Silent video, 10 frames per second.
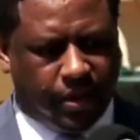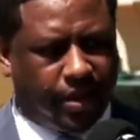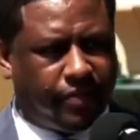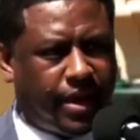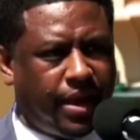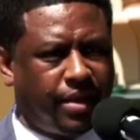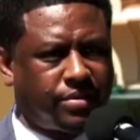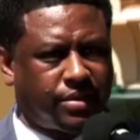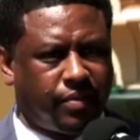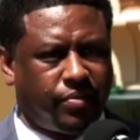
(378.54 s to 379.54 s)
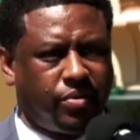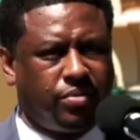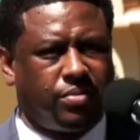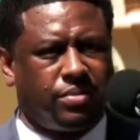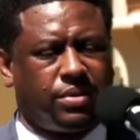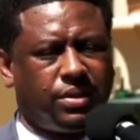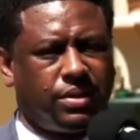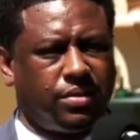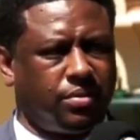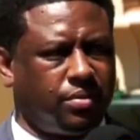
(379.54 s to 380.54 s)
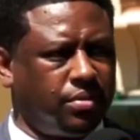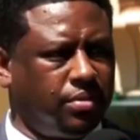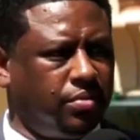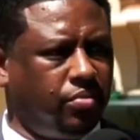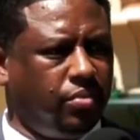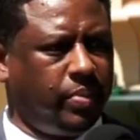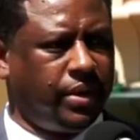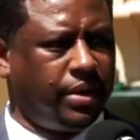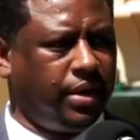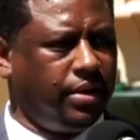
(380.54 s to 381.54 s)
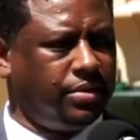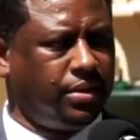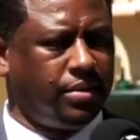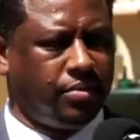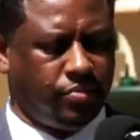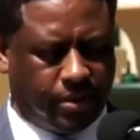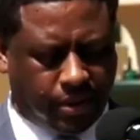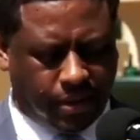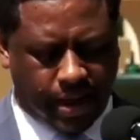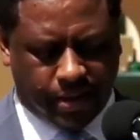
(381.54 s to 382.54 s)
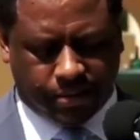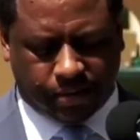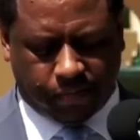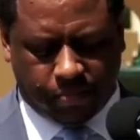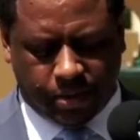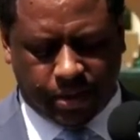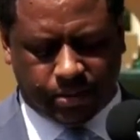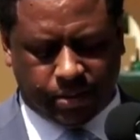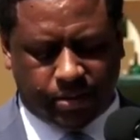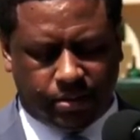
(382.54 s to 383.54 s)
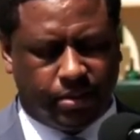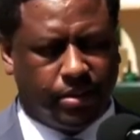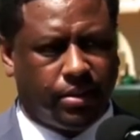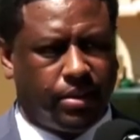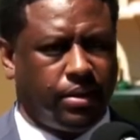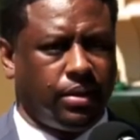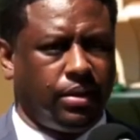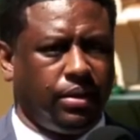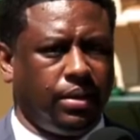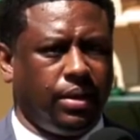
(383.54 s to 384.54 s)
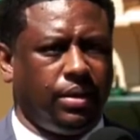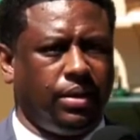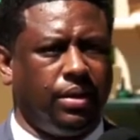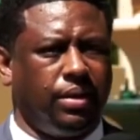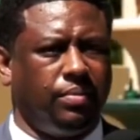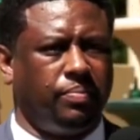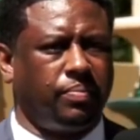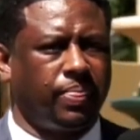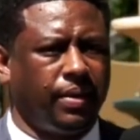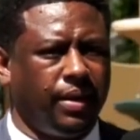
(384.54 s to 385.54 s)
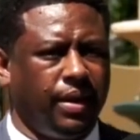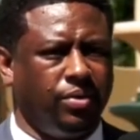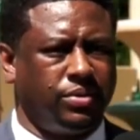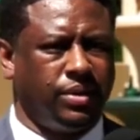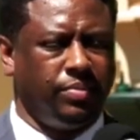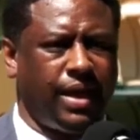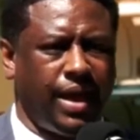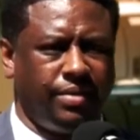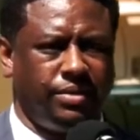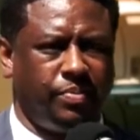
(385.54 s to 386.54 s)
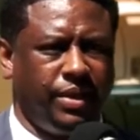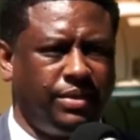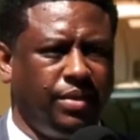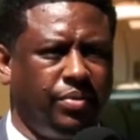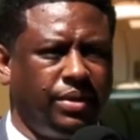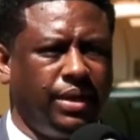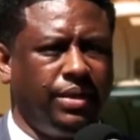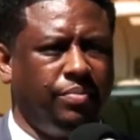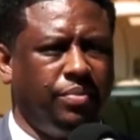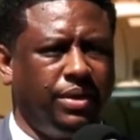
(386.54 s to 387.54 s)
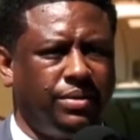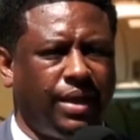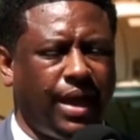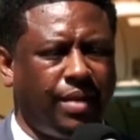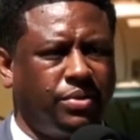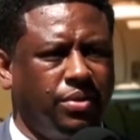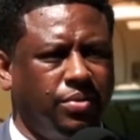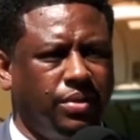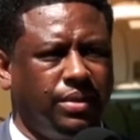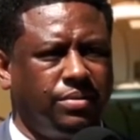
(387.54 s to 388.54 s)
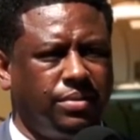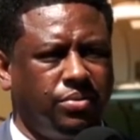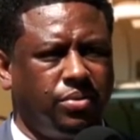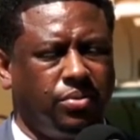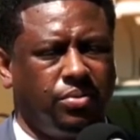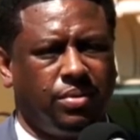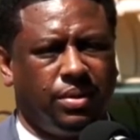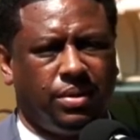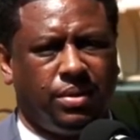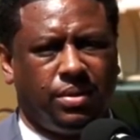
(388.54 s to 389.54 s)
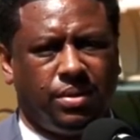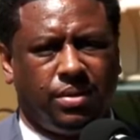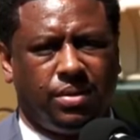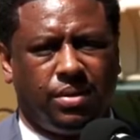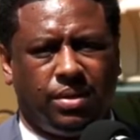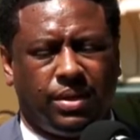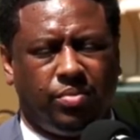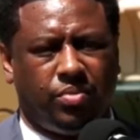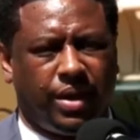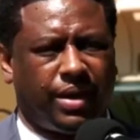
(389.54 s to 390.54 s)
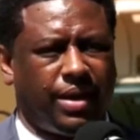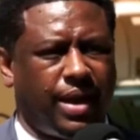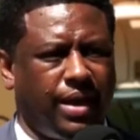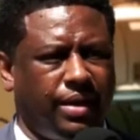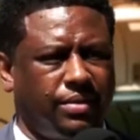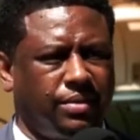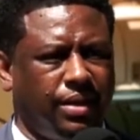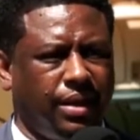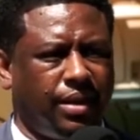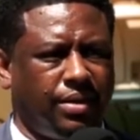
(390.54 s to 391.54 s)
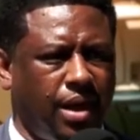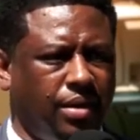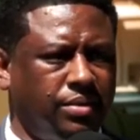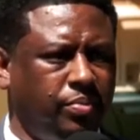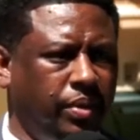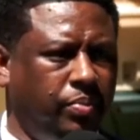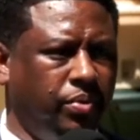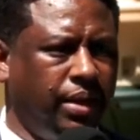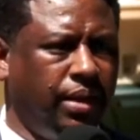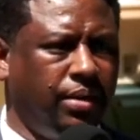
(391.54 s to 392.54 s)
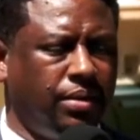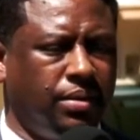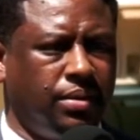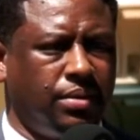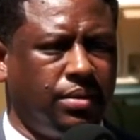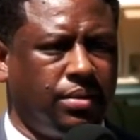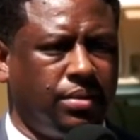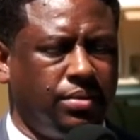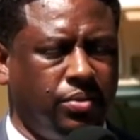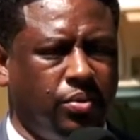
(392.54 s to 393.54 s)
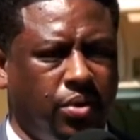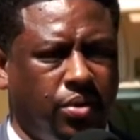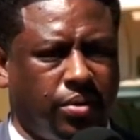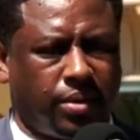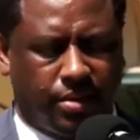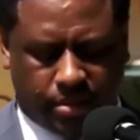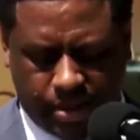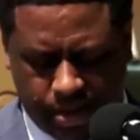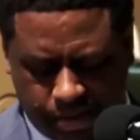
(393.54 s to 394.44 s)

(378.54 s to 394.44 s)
So we have had several ribbon cuttings within the last several months, and I know sometimes this may seem redundant, but it's absolutely essential that we recognize and acknowledge the people that do the work.